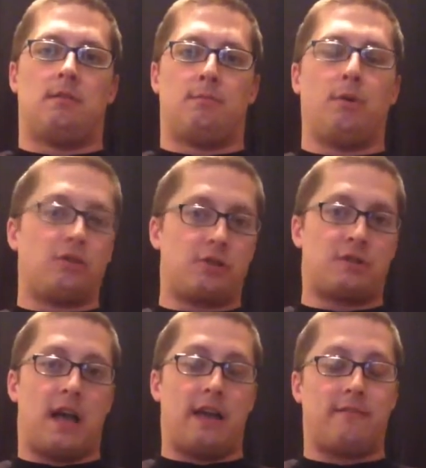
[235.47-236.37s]
butcher's
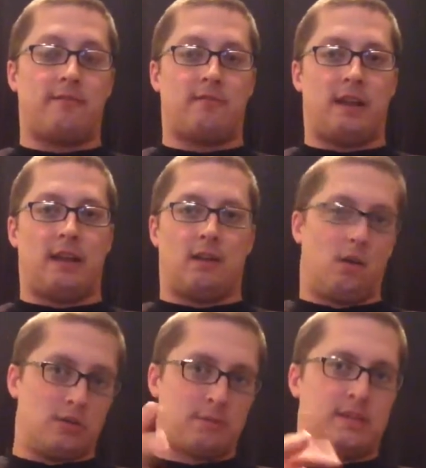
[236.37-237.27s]
knife,
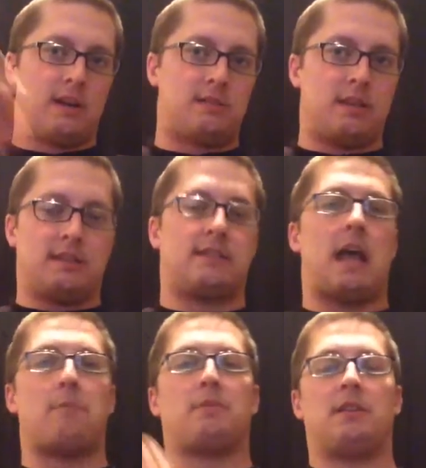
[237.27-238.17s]
goes upstairs and
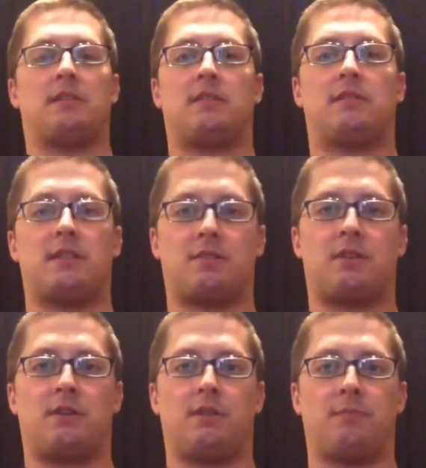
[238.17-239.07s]
stabs his
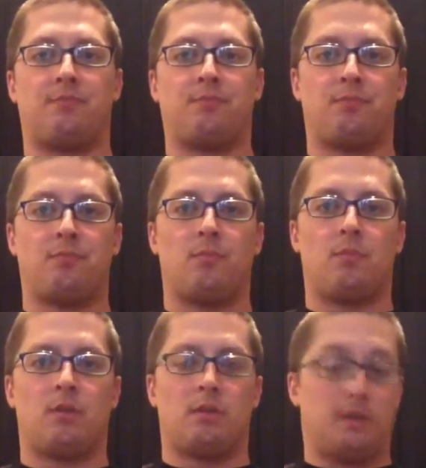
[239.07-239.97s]
sister to